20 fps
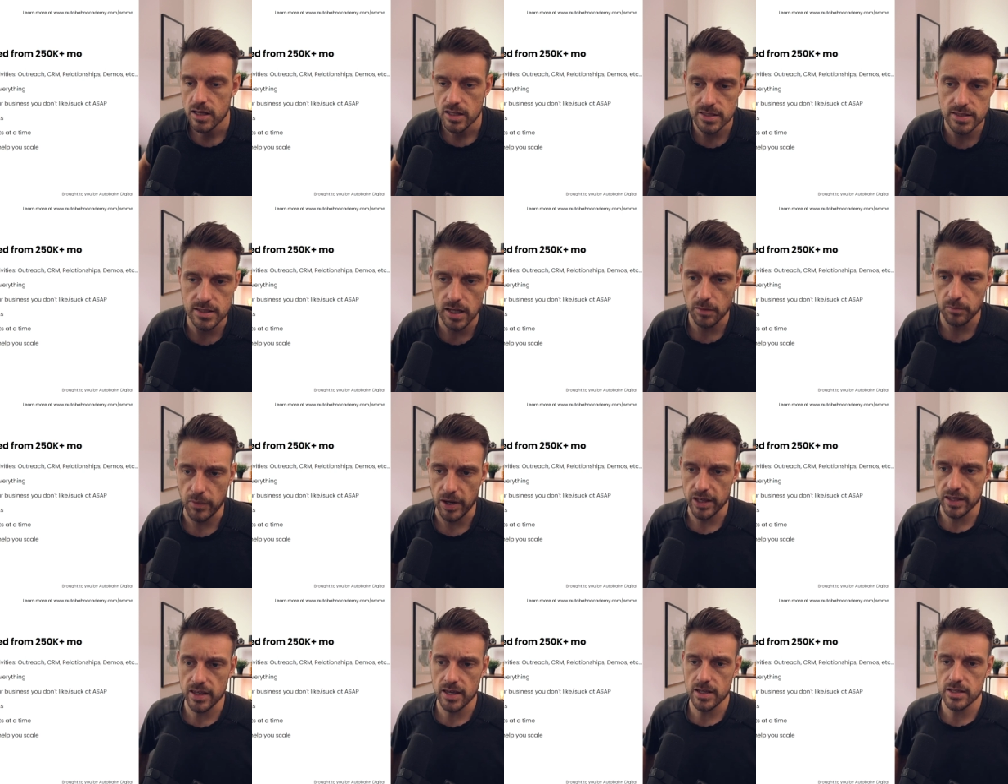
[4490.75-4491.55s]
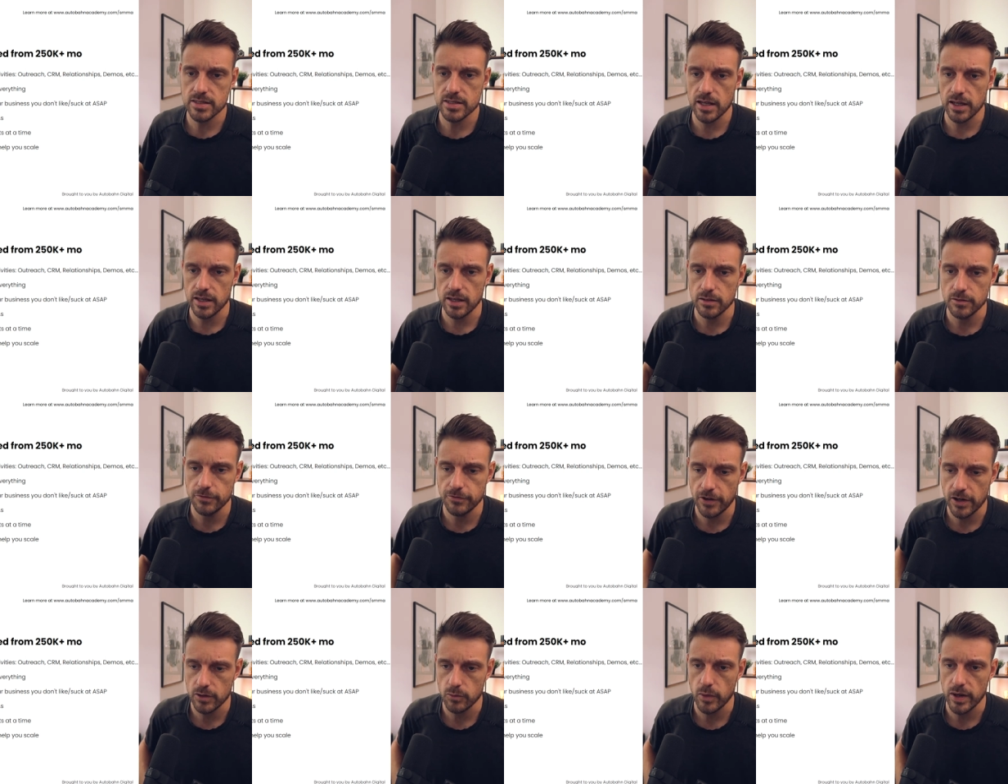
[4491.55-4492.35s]
It's not my case. I had to
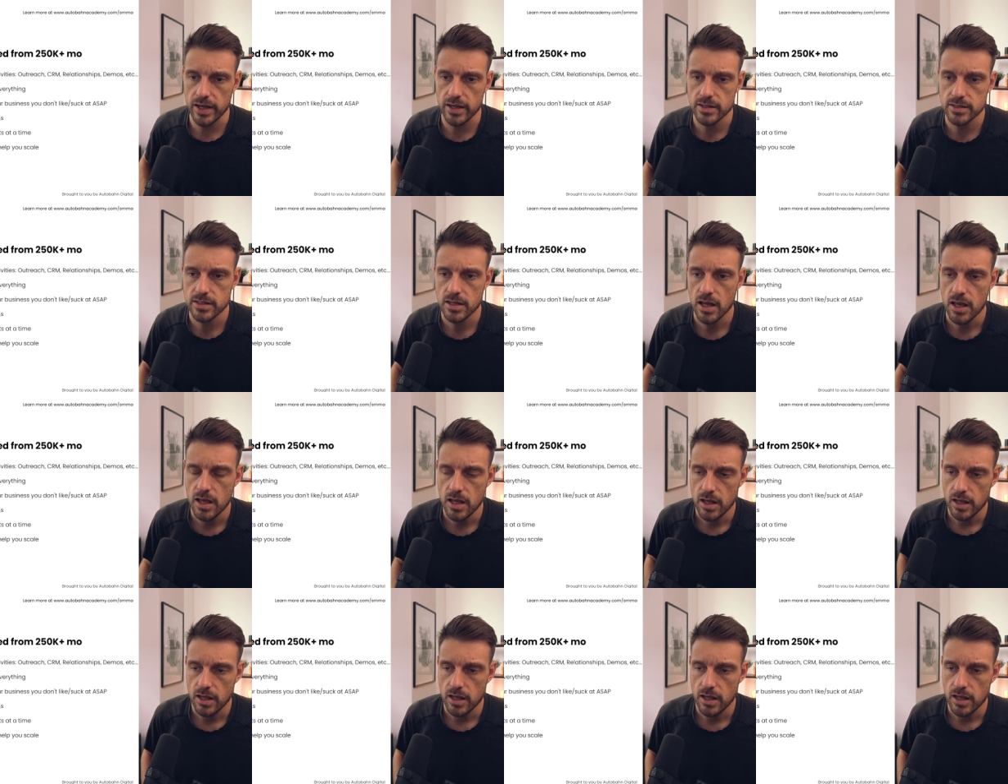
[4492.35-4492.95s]
find ways.